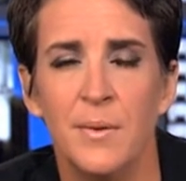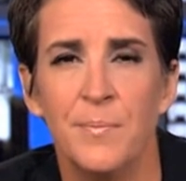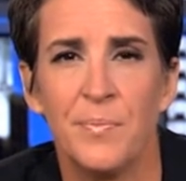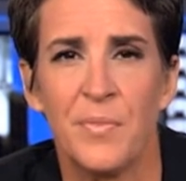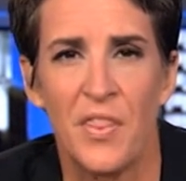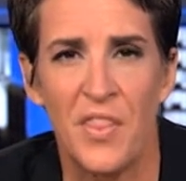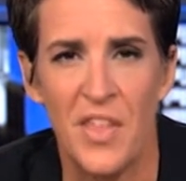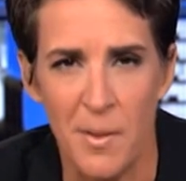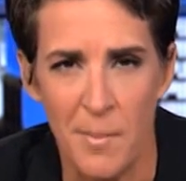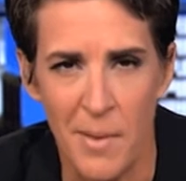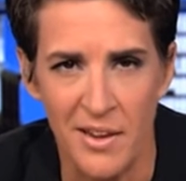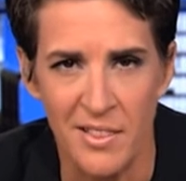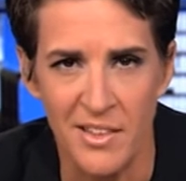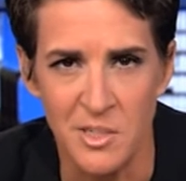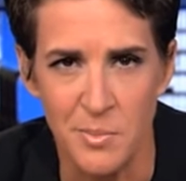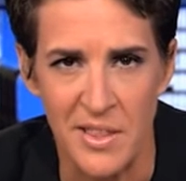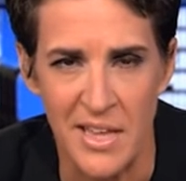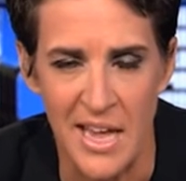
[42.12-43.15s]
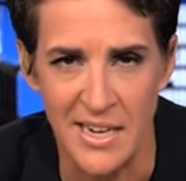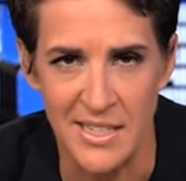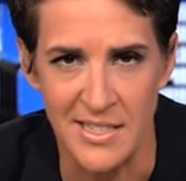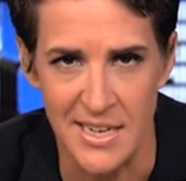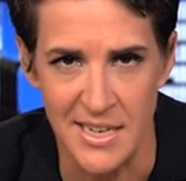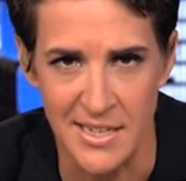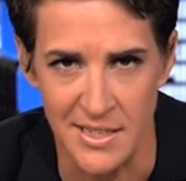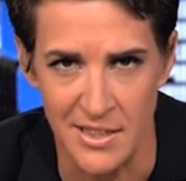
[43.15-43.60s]
The thing about Elizabeth Cady
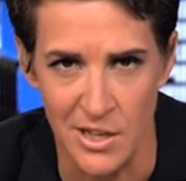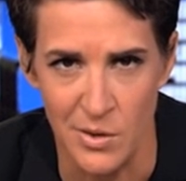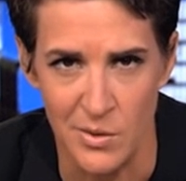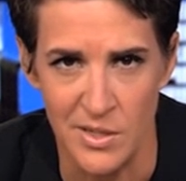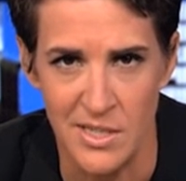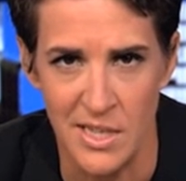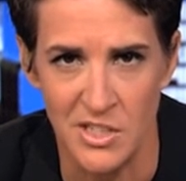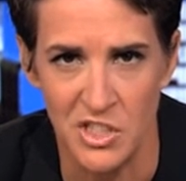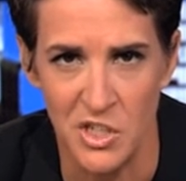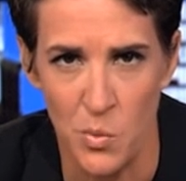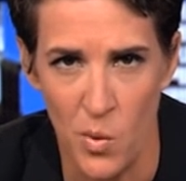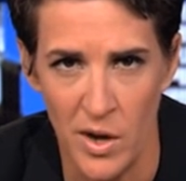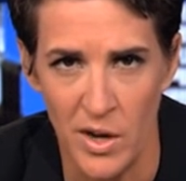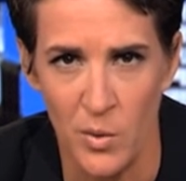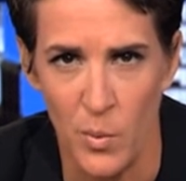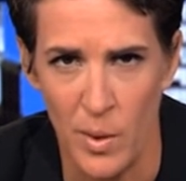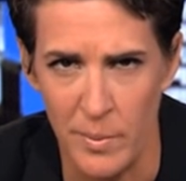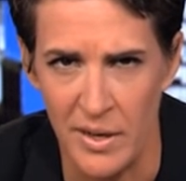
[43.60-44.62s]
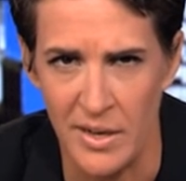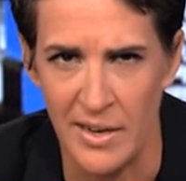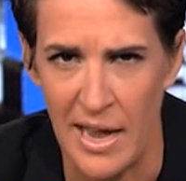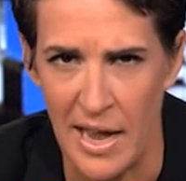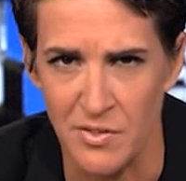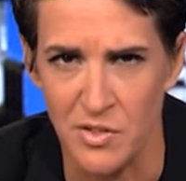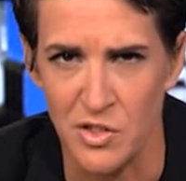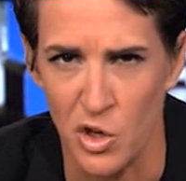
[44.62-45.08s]
Stanton, though, is that she wanted women to
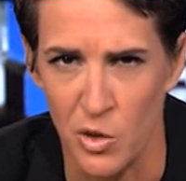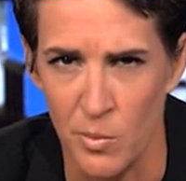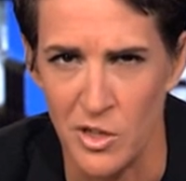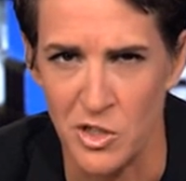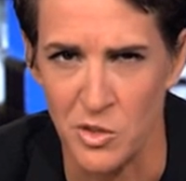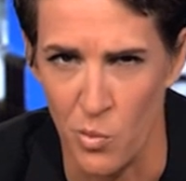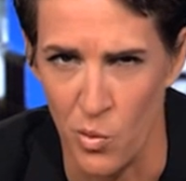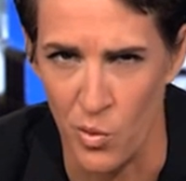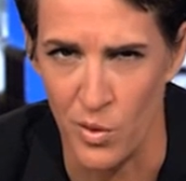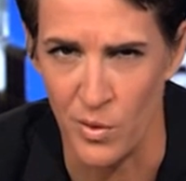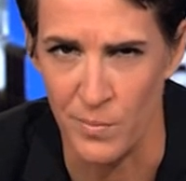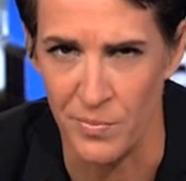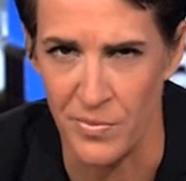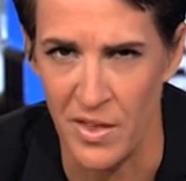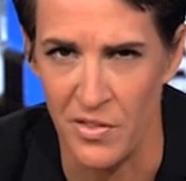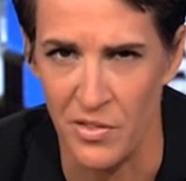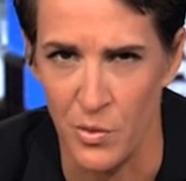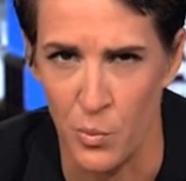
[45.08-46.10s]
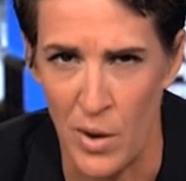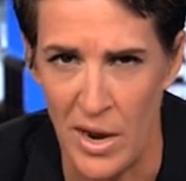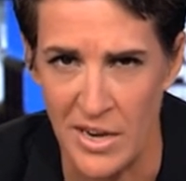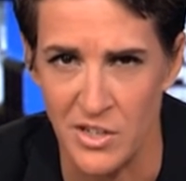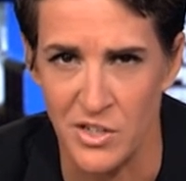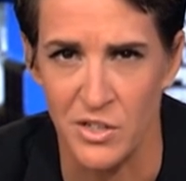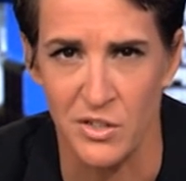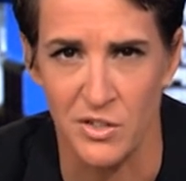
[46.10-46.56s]
have so much more than the
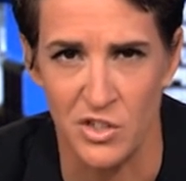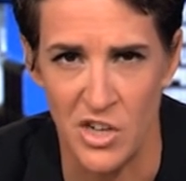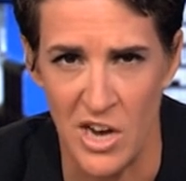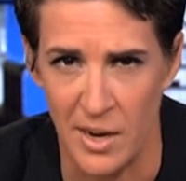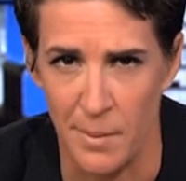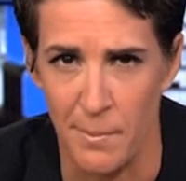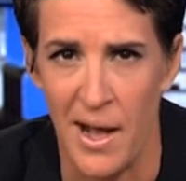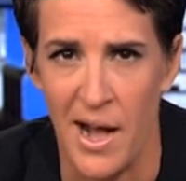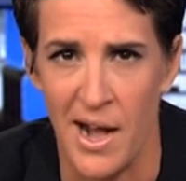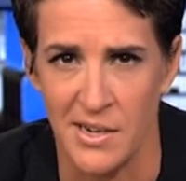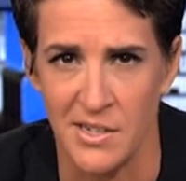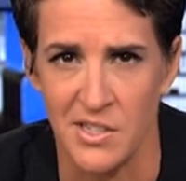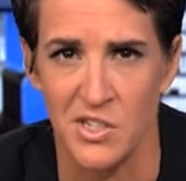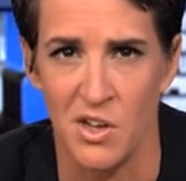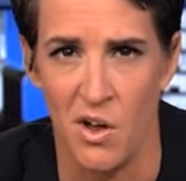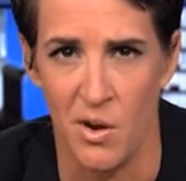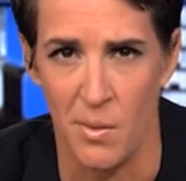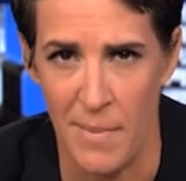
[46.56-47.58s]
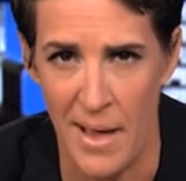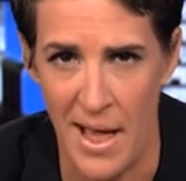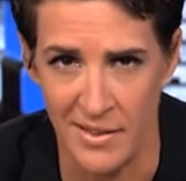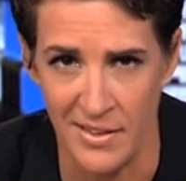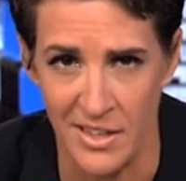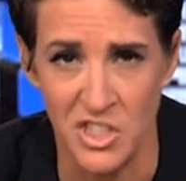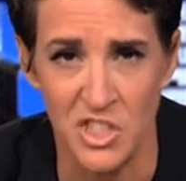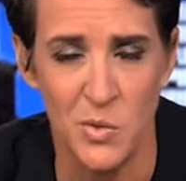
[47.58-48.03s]
right to check a box on a
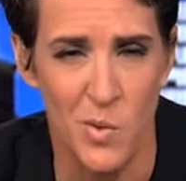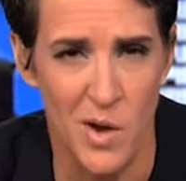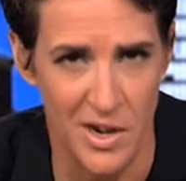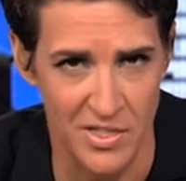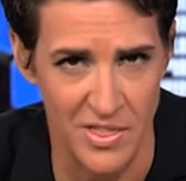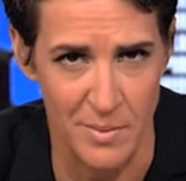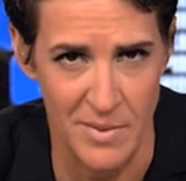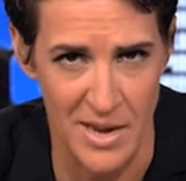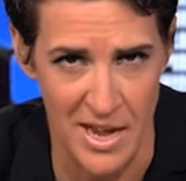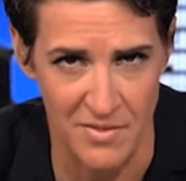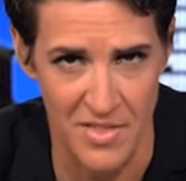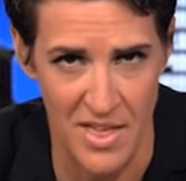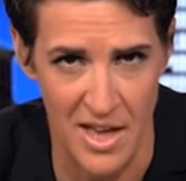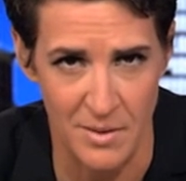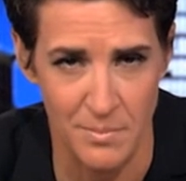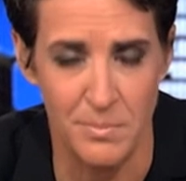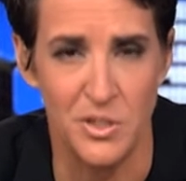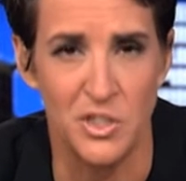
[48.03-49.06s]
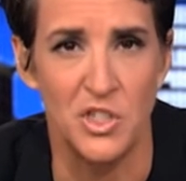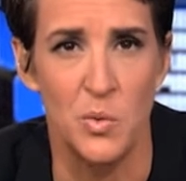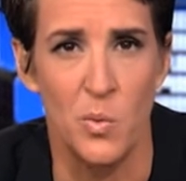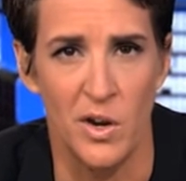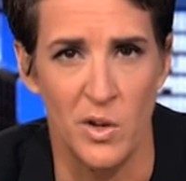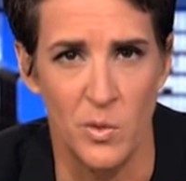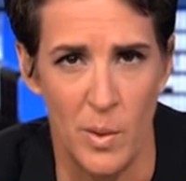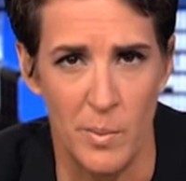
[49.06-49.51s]
ballot. She wanted them to have that, but she
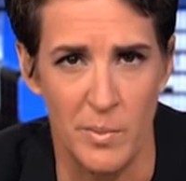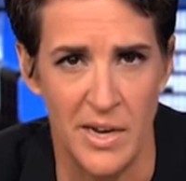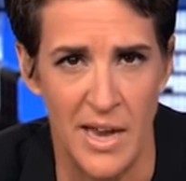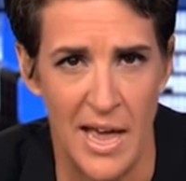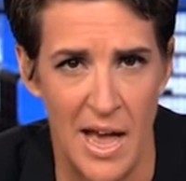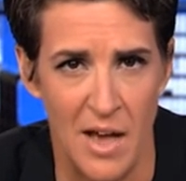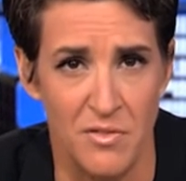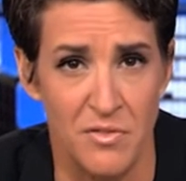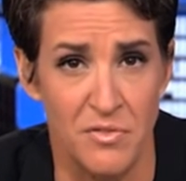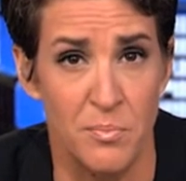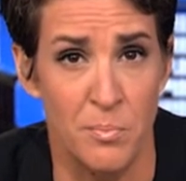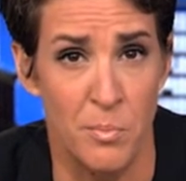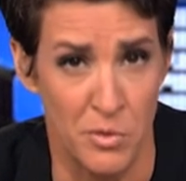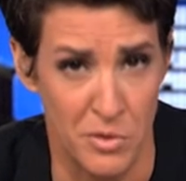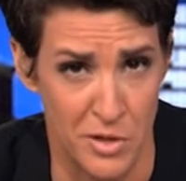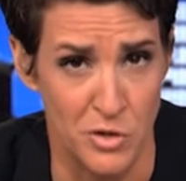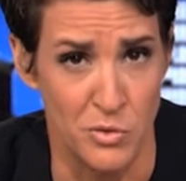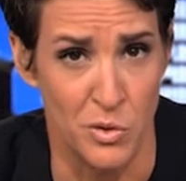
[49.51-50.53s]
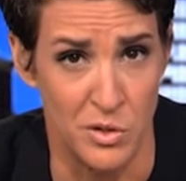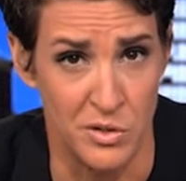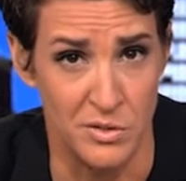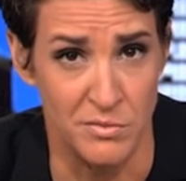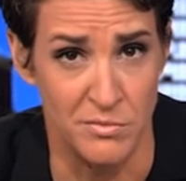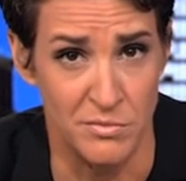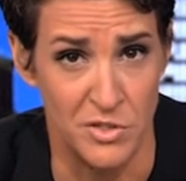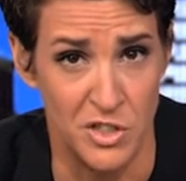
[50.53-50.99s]
wanted women to have birth control.
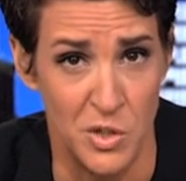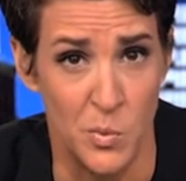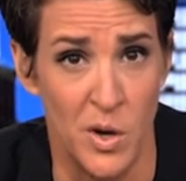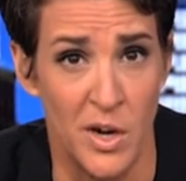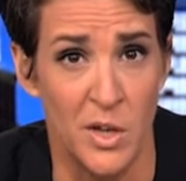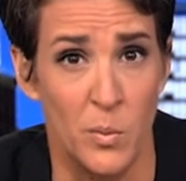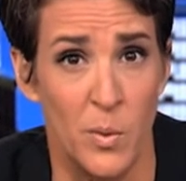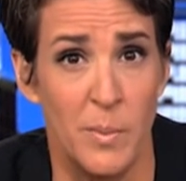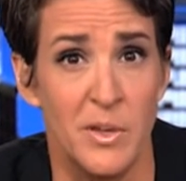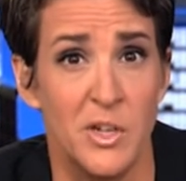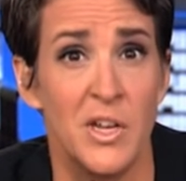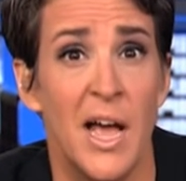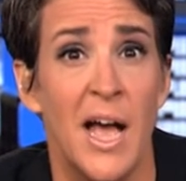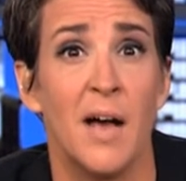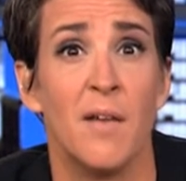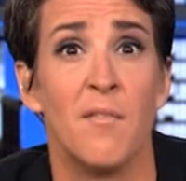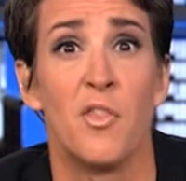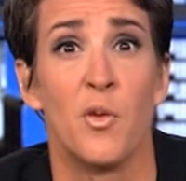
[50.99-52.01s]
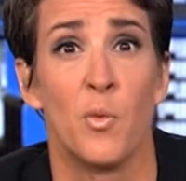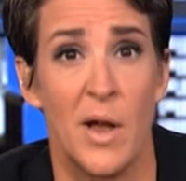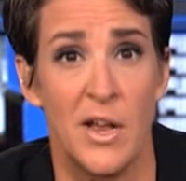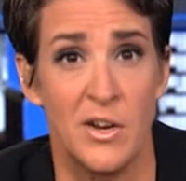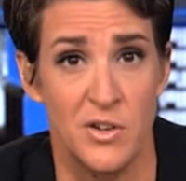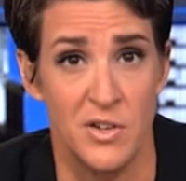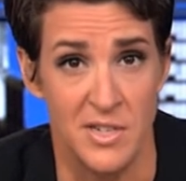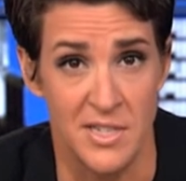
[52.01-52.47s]
She wanted women to have the
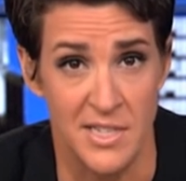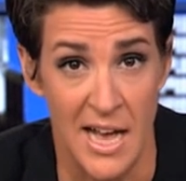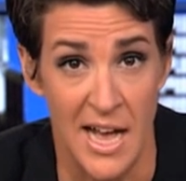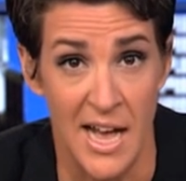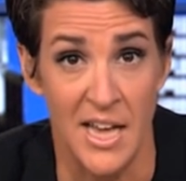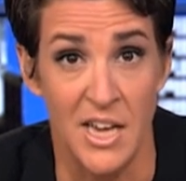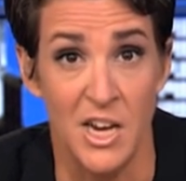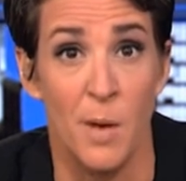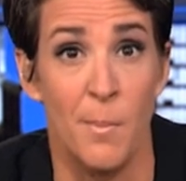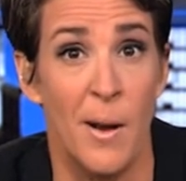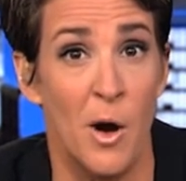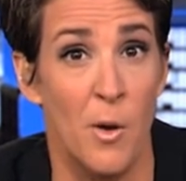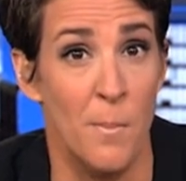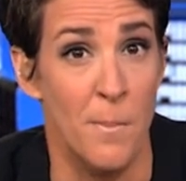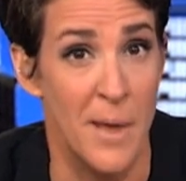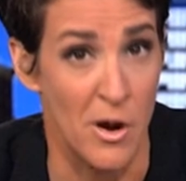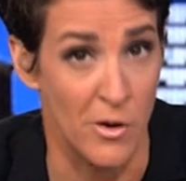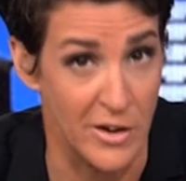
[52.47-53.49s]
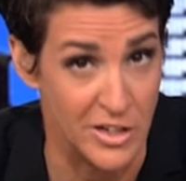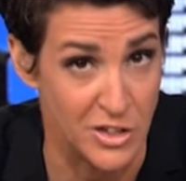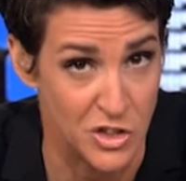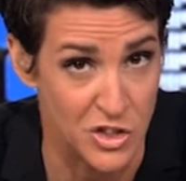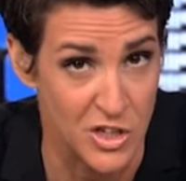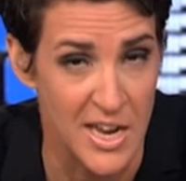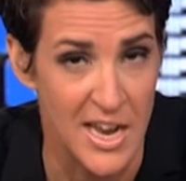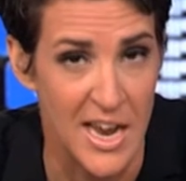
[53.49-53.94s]
right to decide about
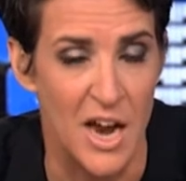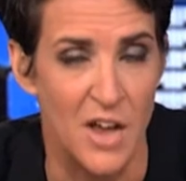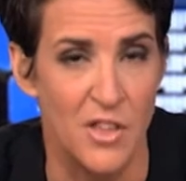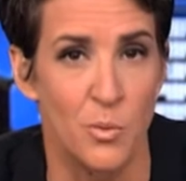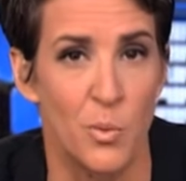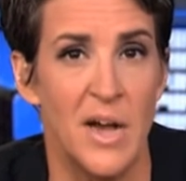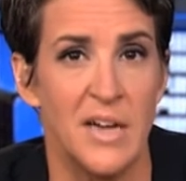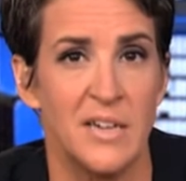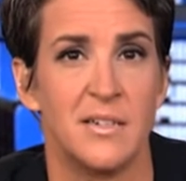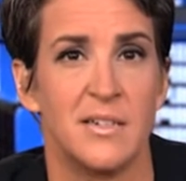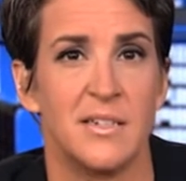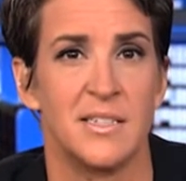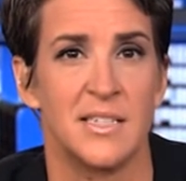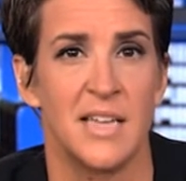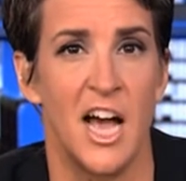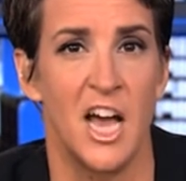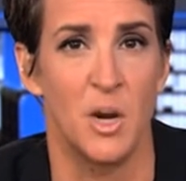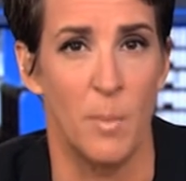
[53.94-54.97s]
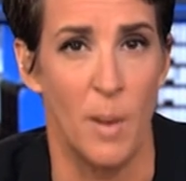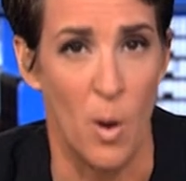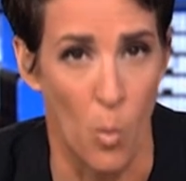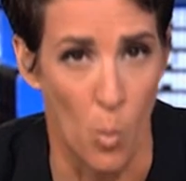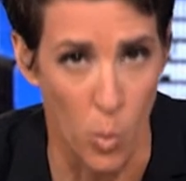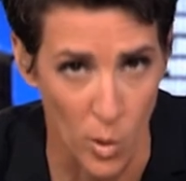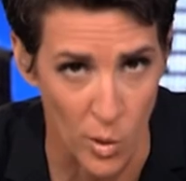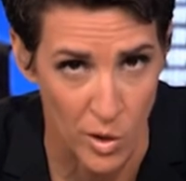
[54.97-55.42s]
marriage and the right to decide
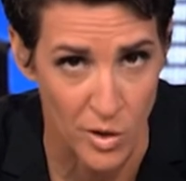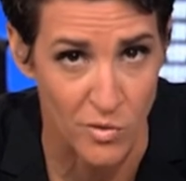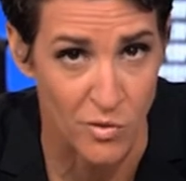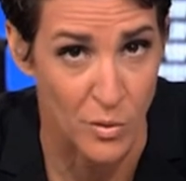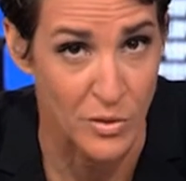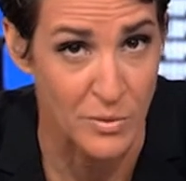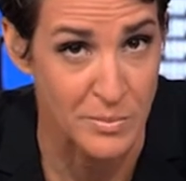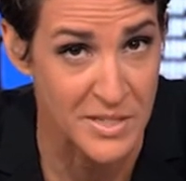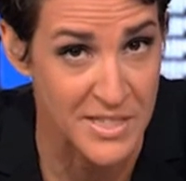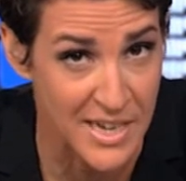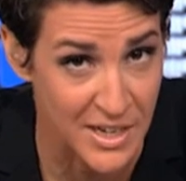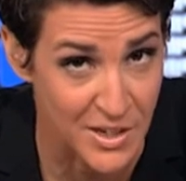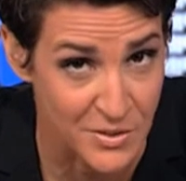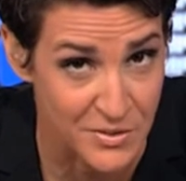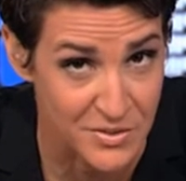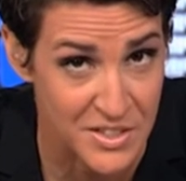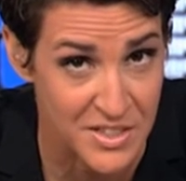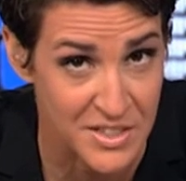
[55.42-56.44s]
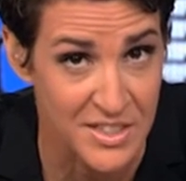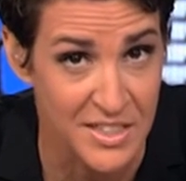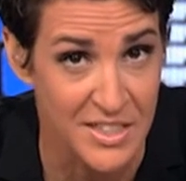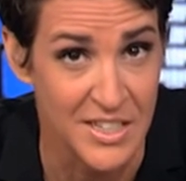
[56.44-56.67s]
about work for themselves.